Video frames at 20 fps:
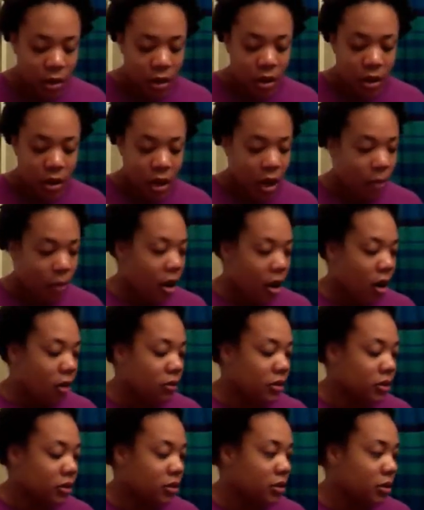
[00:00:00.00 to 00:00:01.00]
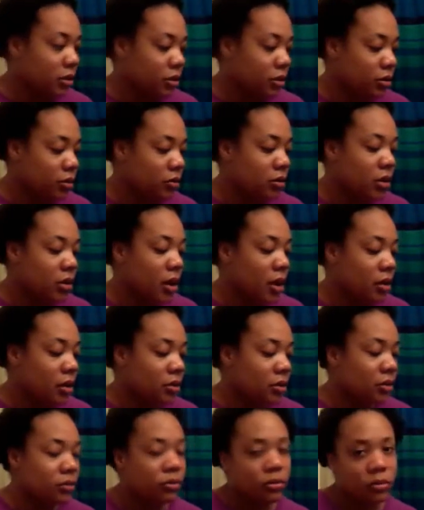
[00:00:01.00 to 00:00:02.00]
I'm always gonna use that.
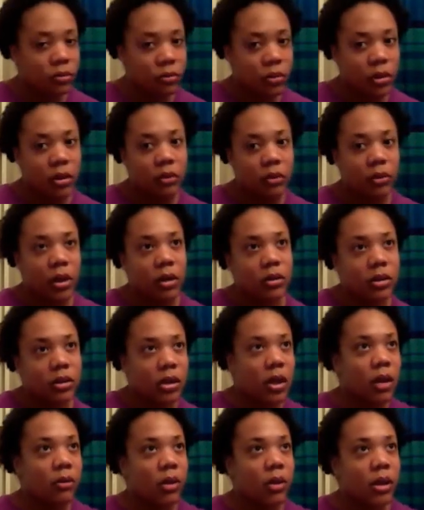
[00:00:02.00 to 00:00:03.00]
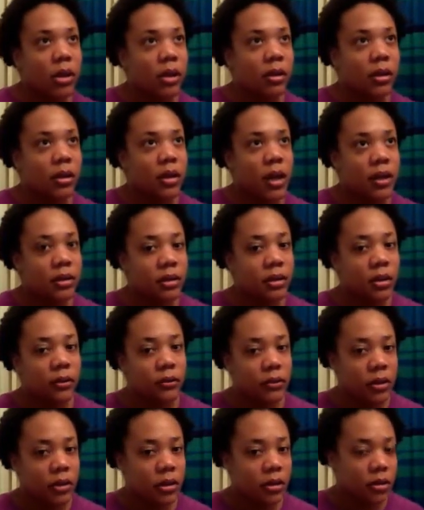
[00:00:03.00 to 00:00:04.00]
Well, until I run out of that stuff,
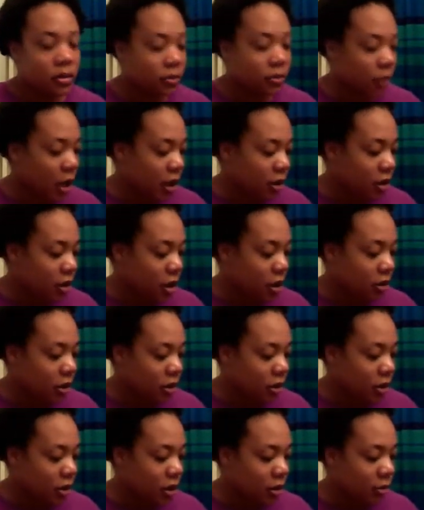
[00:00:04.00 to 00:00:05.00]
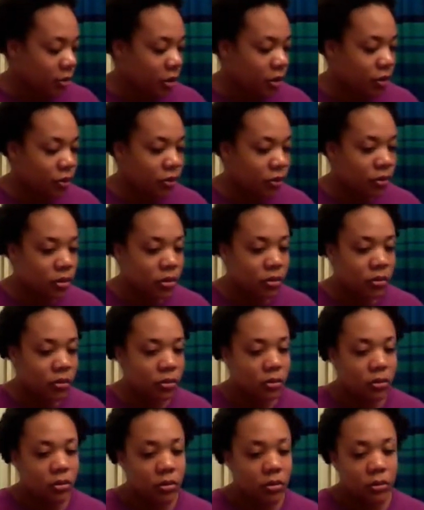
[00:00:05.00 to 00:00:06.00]
this is probably the only thing I'm gonna use
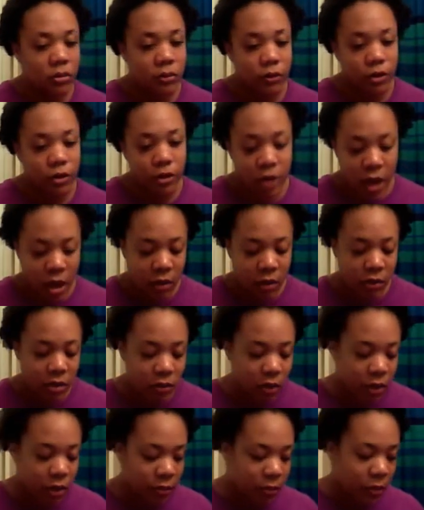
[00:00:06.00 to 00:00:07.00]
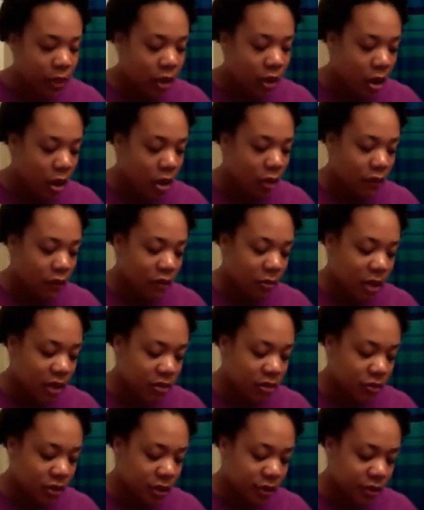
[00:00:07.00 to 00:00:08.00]
for now anyway for my
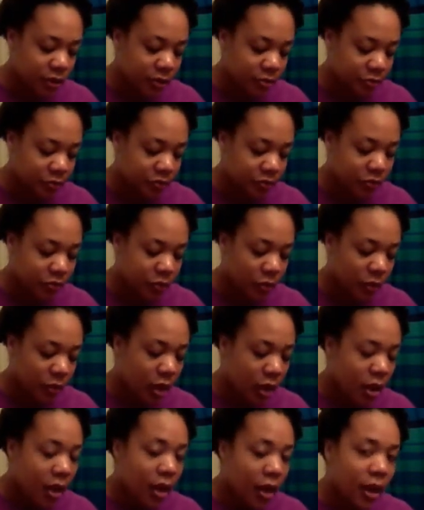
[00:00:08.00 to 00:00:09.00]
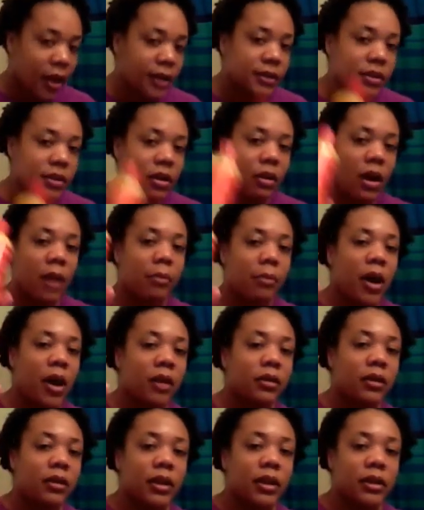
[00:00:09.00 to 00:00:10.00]
twist. And so I
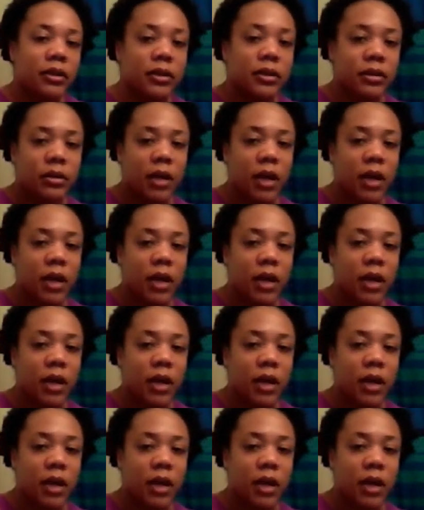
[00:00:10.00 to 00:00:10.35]
bought this.